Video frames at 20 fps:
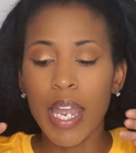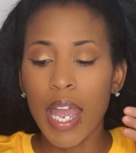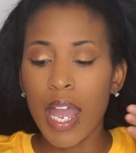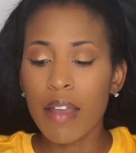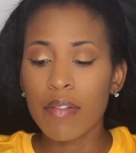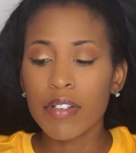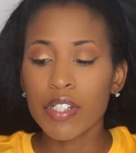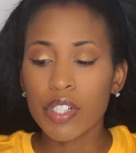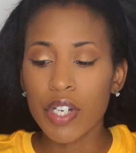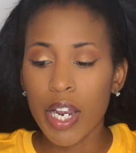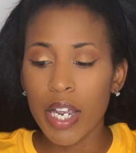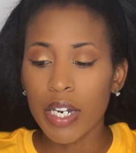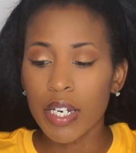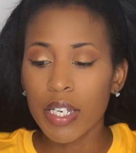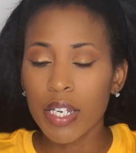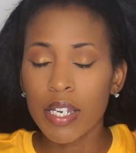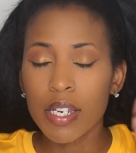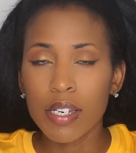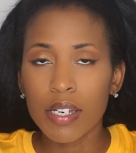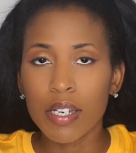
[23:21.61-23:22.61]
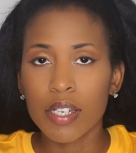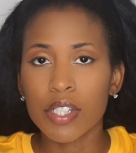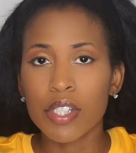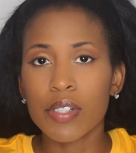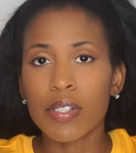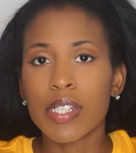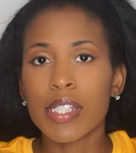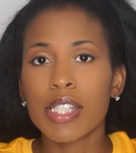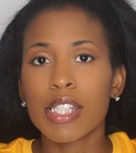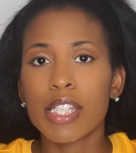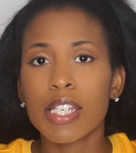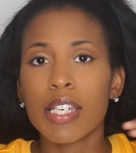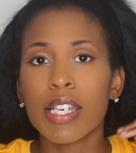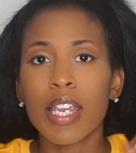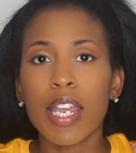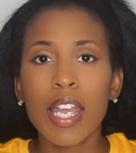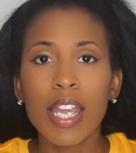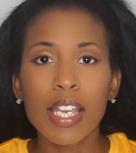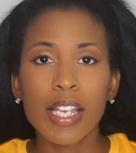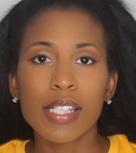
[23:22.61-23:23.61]
I haven't tried it yet, as you can
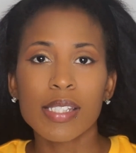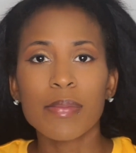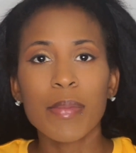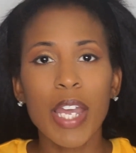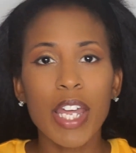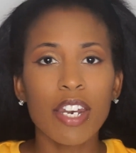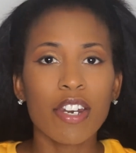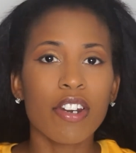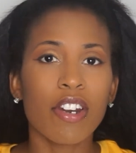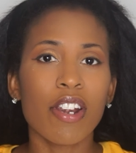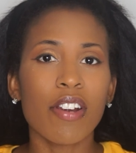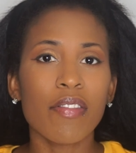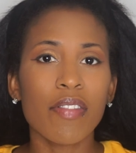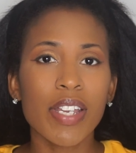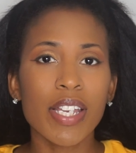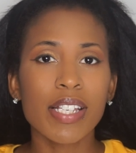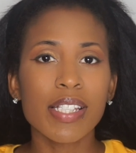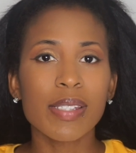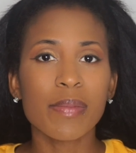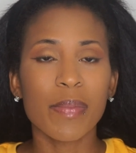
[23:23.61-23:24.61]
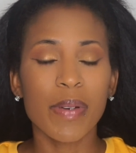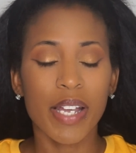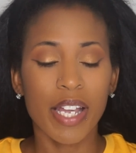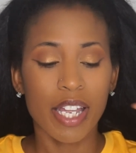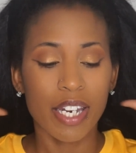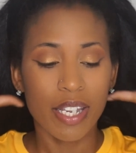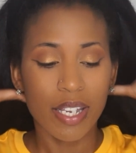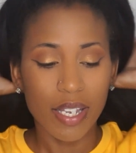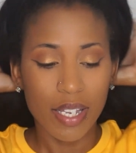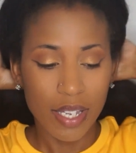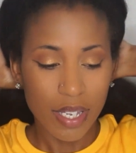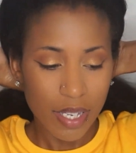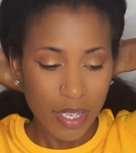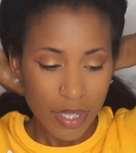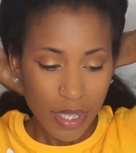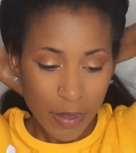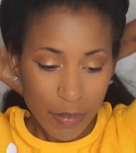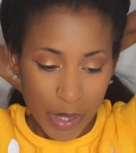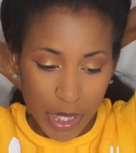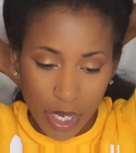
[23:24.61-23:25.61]
see, because I'm kind of nervous, but
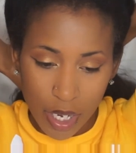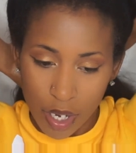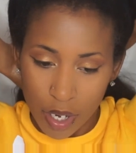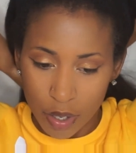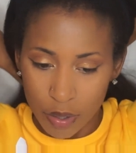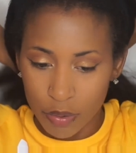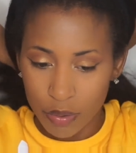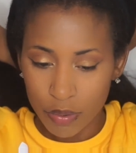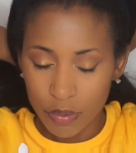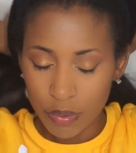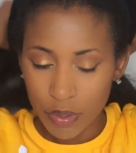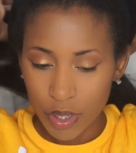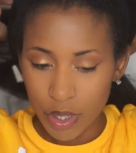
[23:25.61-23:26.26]
let me know.